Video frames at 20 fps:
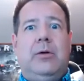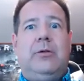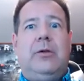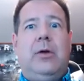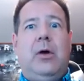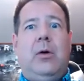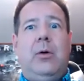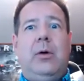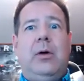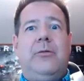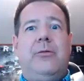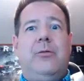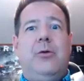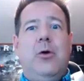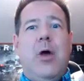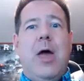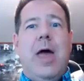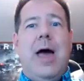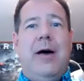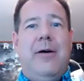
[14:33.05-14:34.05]
So if you
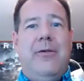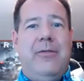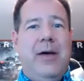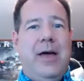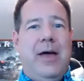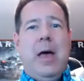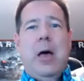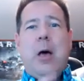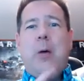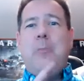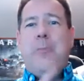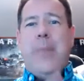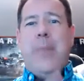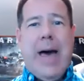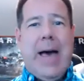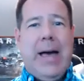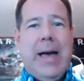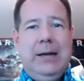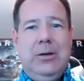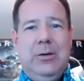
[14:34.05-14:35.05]
have
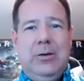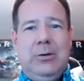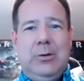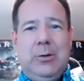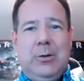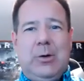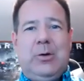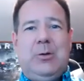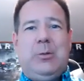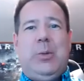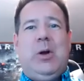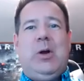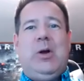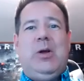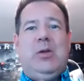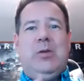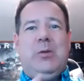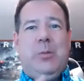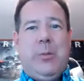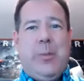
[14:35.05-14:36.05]
bad user
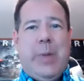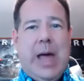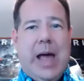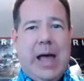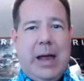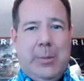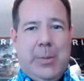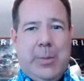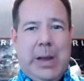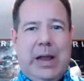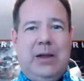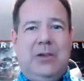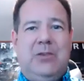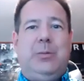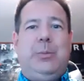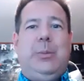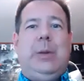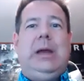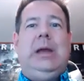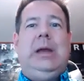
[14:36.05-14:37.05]
experience, bad page
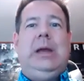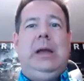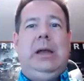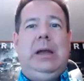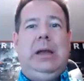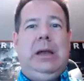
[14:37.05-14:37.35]
speed,